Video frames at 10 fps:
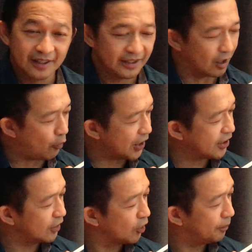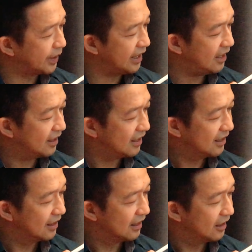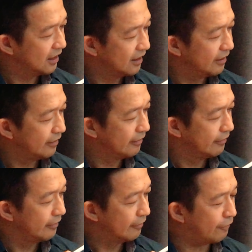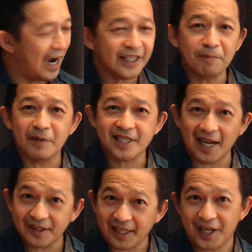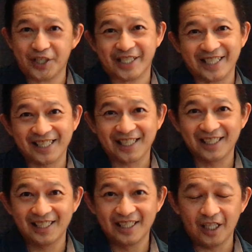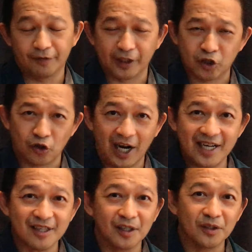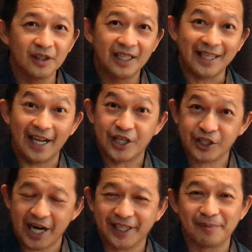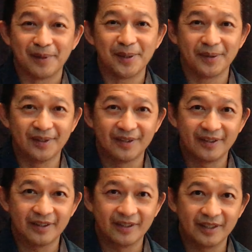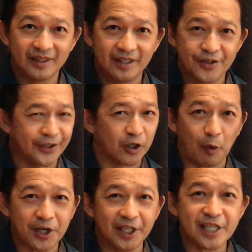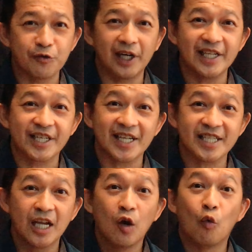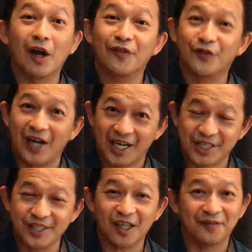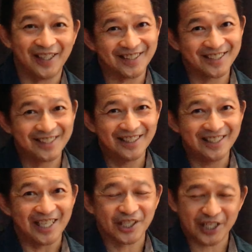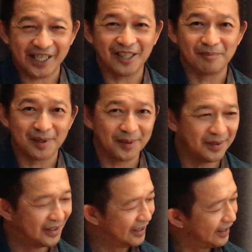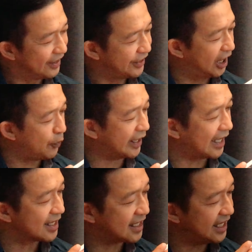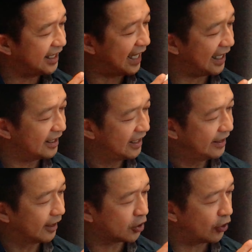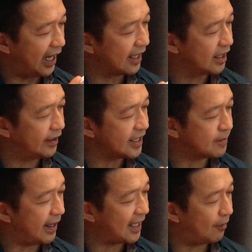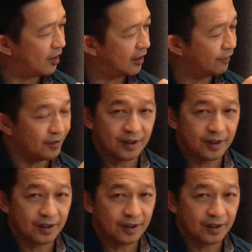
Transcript: The question could be, find the percentage of the triangle that is shaded blue. So the question is really just what fraction of it is shaded blue. Here we can see that the triangle is made up of